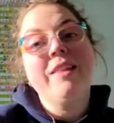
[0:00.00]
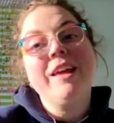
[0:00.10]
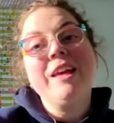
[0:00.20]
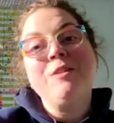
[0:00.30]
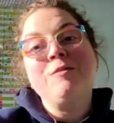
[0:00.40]

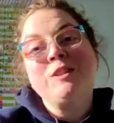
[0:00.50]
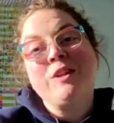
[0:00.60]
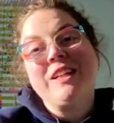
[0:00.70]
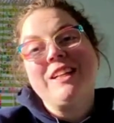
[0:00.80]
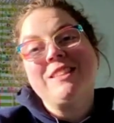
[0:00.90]
Thank you for
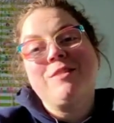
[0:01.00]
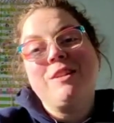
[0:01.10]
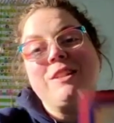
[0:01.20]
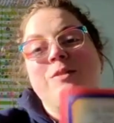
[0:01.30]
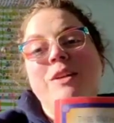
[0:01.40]
joining us for
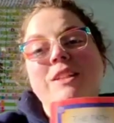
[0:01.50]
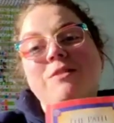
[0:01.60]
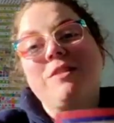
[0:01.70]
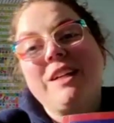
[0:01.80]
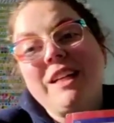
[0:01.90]
this week's
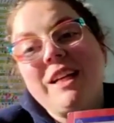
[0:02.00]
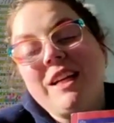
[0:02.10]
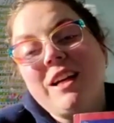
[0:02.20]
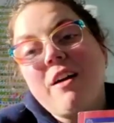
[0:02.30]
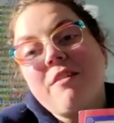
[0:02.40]

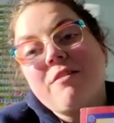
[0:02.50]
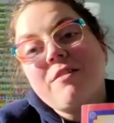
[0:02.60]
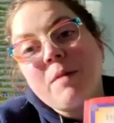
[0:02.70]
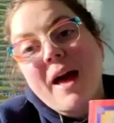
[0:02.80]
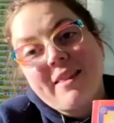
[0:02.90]
reading of The
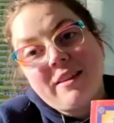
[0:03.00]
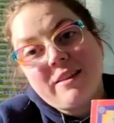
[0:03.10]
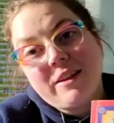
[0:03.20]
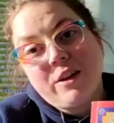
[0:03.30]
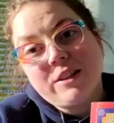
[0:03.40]
Path of the
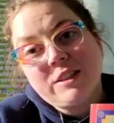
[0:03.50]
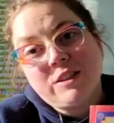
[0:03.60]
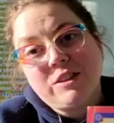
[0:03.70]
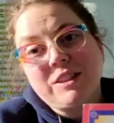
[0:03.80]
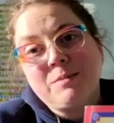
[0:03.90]
Yoga
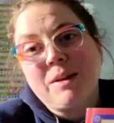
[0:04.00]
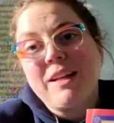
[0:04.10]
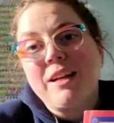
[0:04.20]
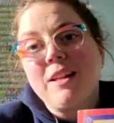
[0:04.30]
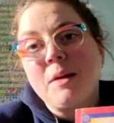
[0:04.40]
Sutras by
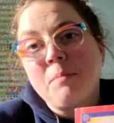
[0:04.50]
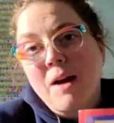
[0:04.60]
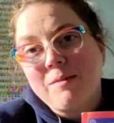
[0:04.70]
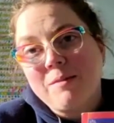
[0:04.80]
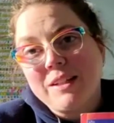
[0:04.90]
Nikolai
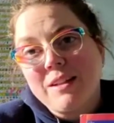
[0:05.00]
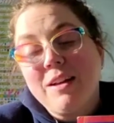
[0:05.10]
Bachman.